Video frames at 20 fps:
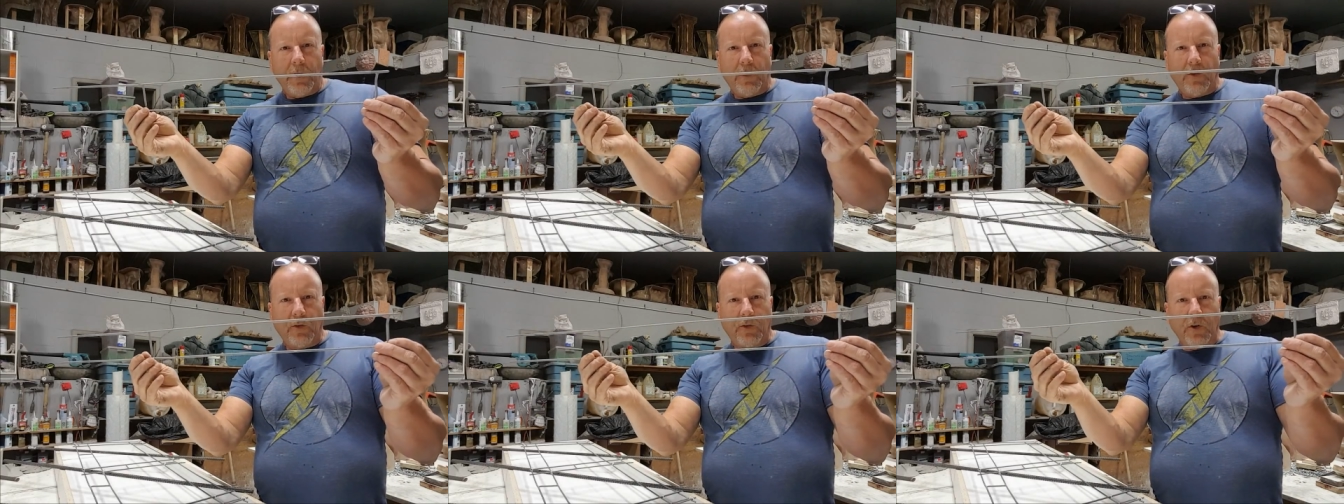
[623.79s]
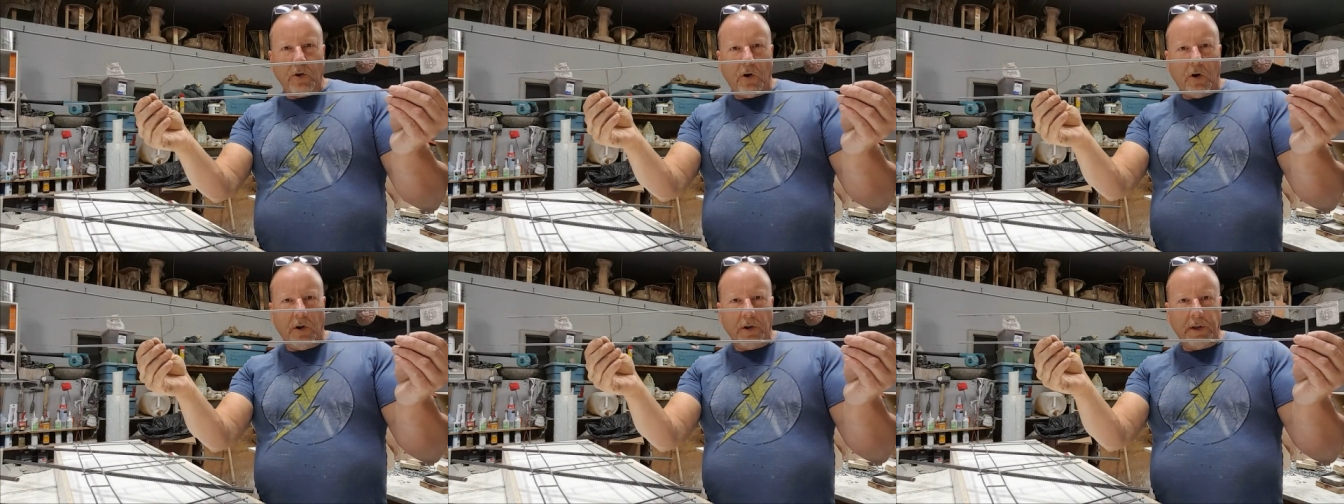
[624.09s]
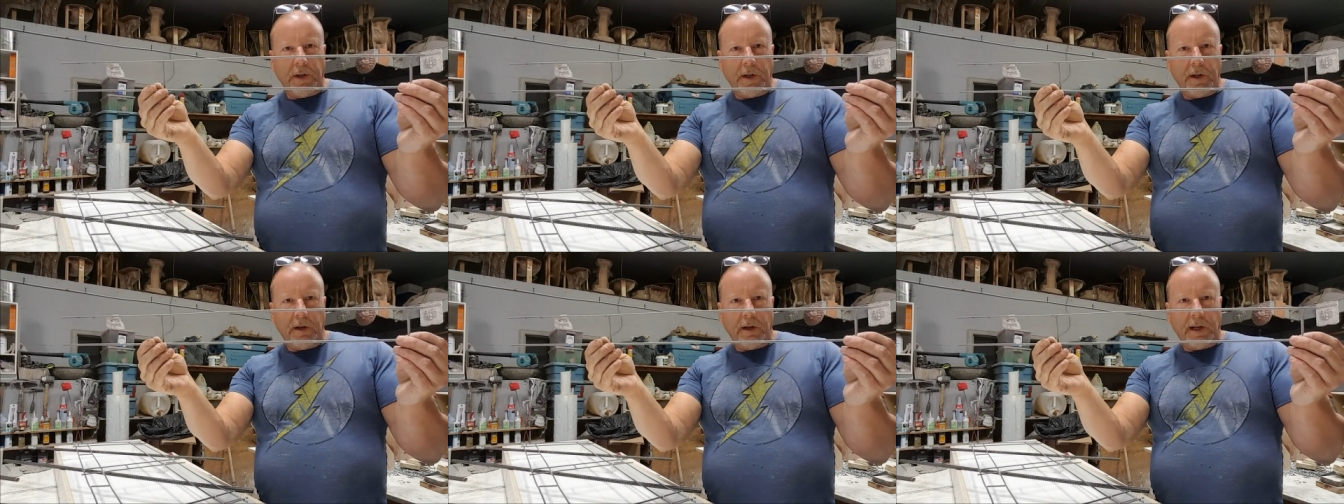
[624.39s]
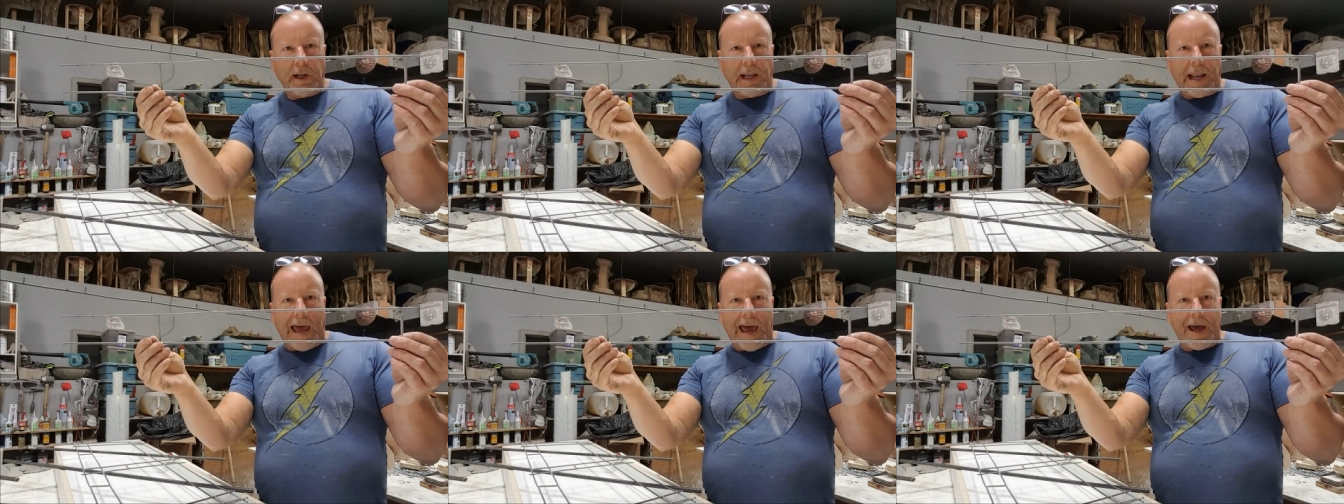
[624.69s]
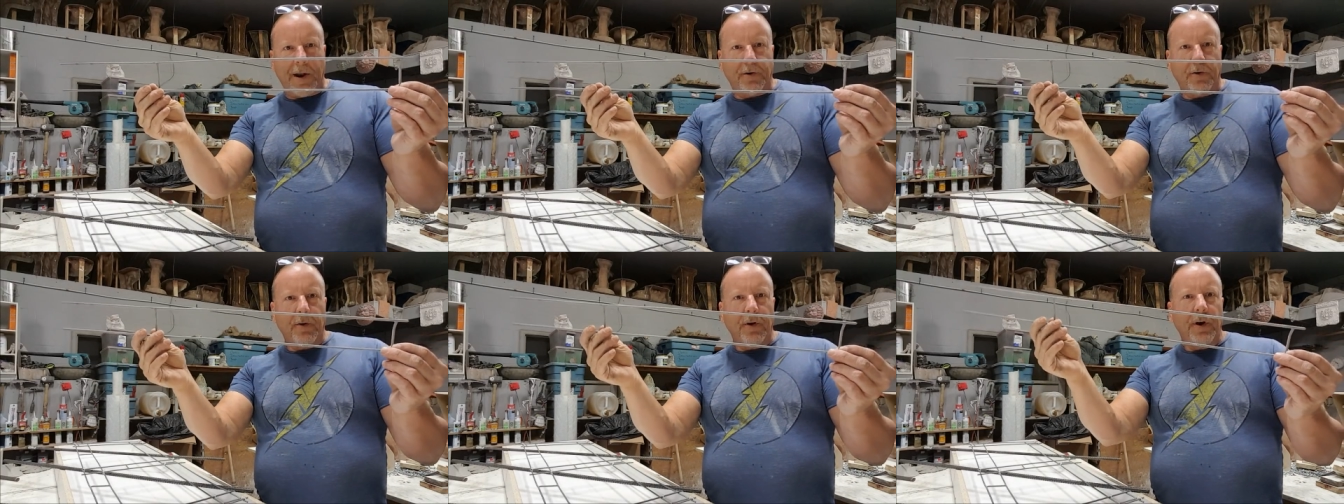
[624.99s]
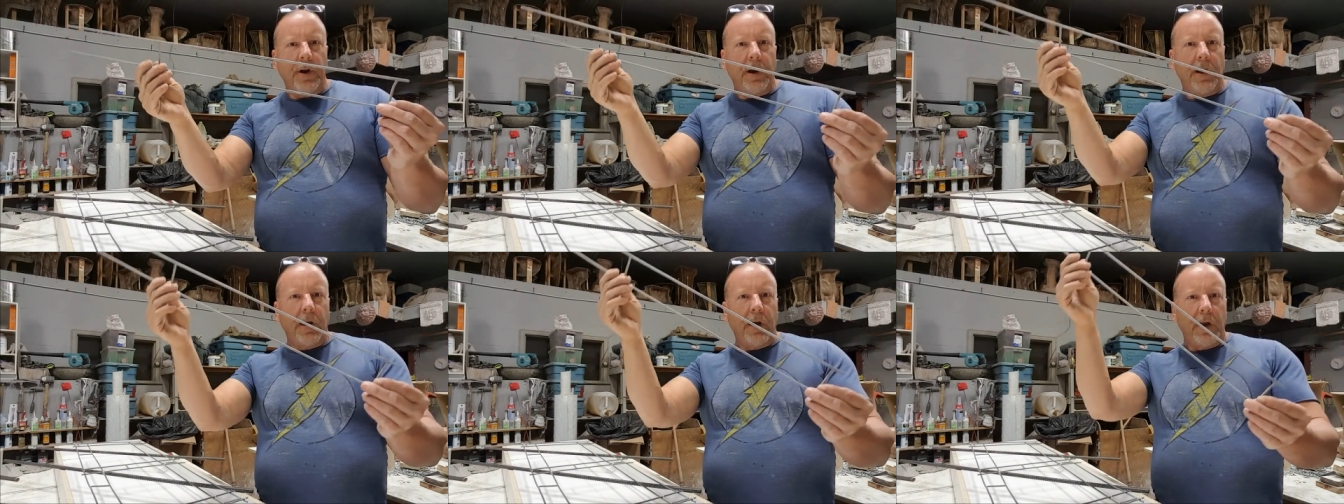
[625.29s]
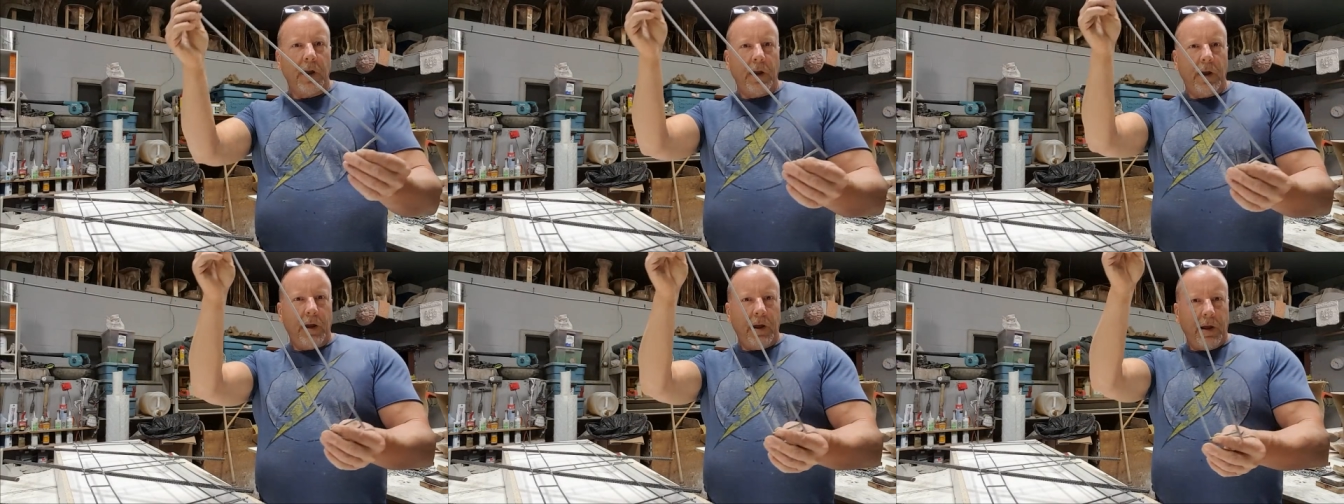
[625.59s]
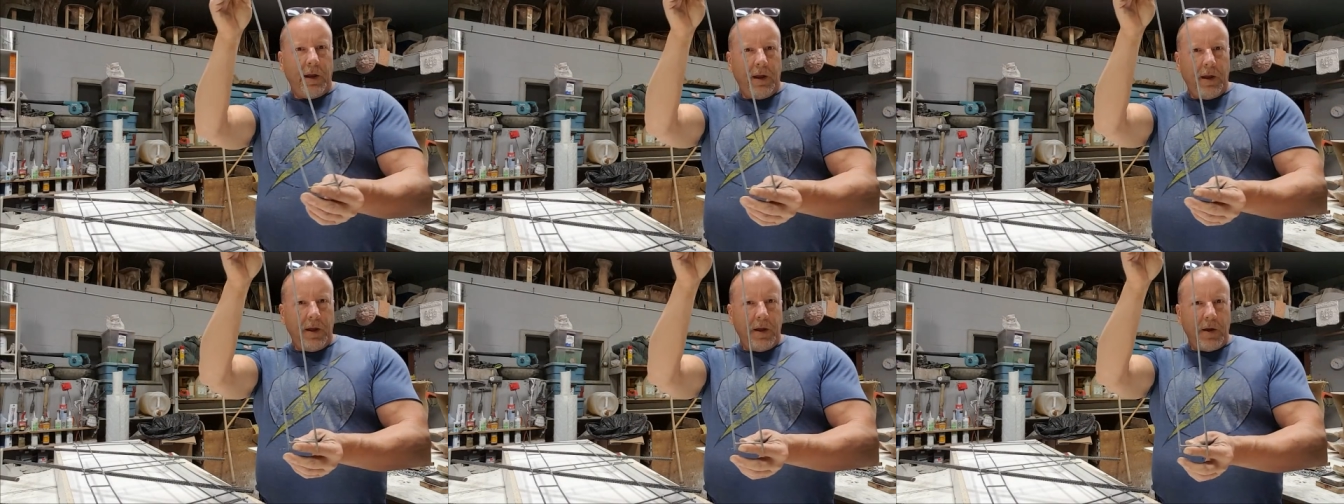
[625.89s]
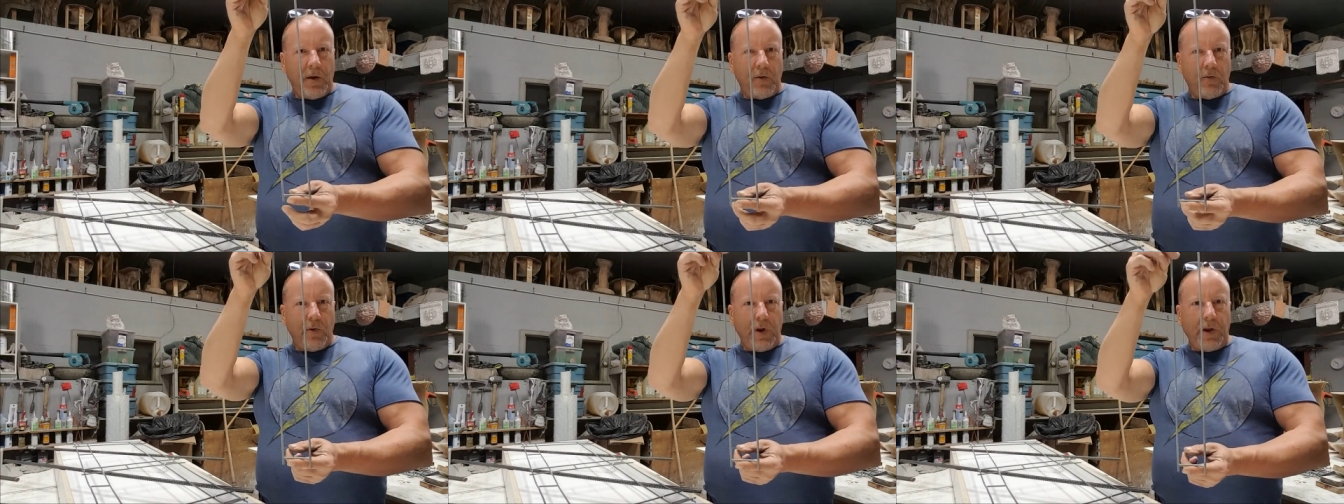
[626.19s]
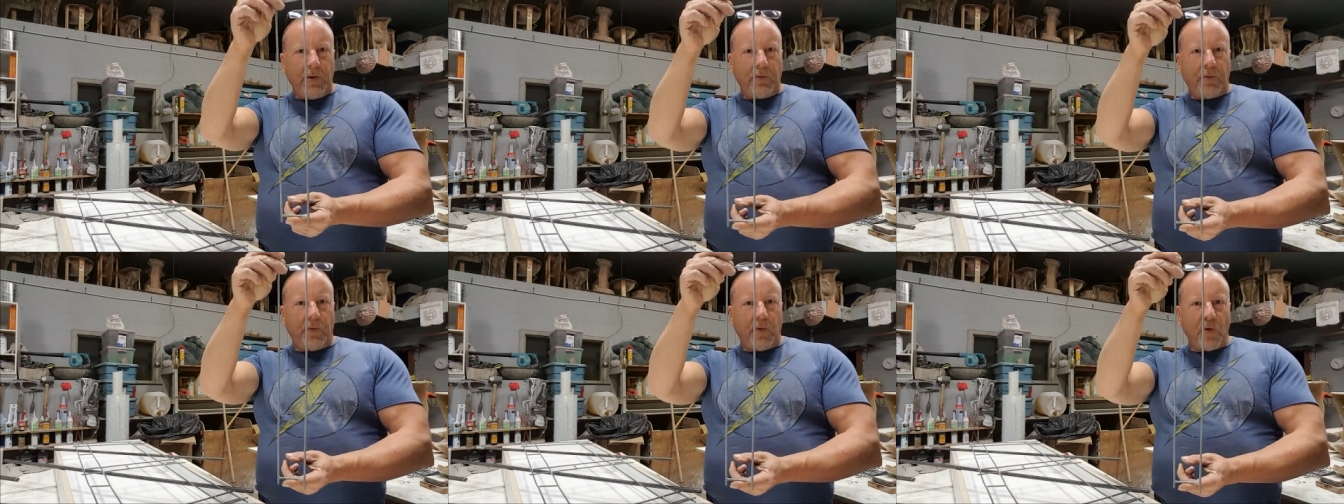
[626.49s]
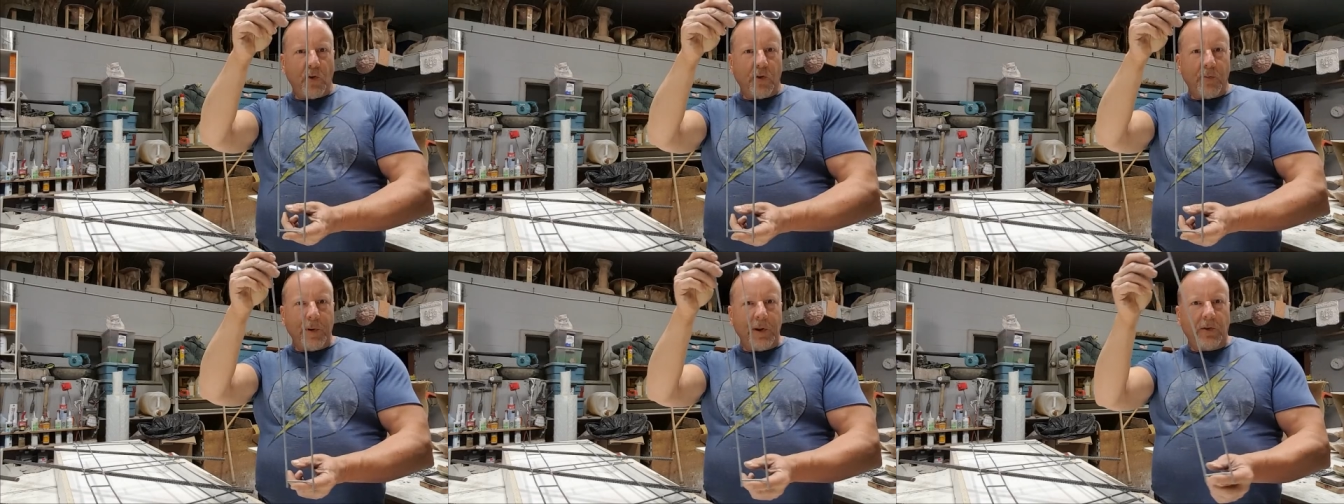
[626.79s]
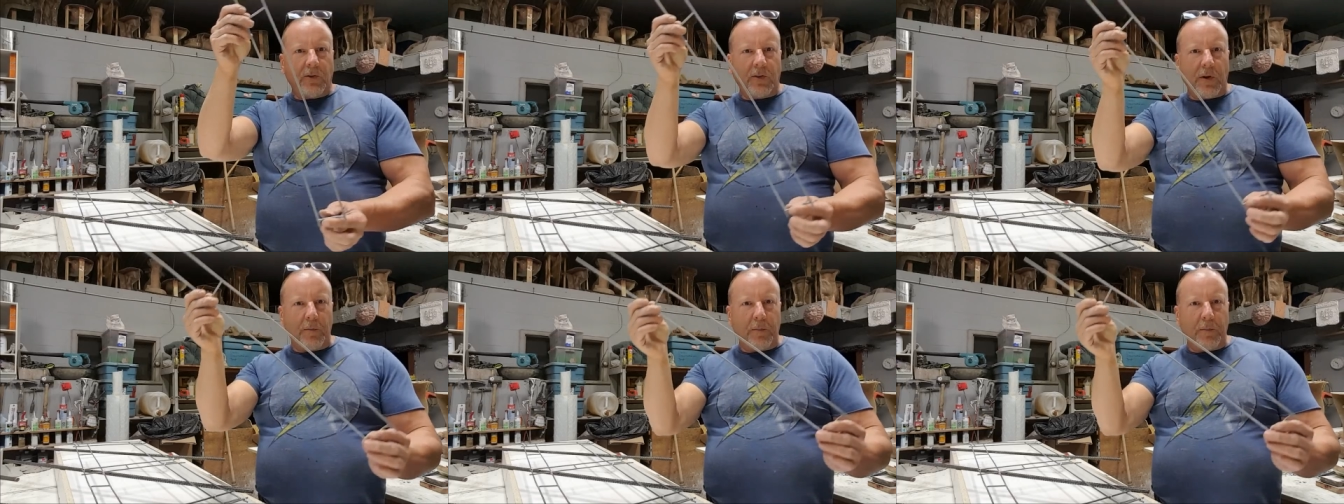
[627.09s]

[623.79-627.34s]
this is called ladder reinforcement.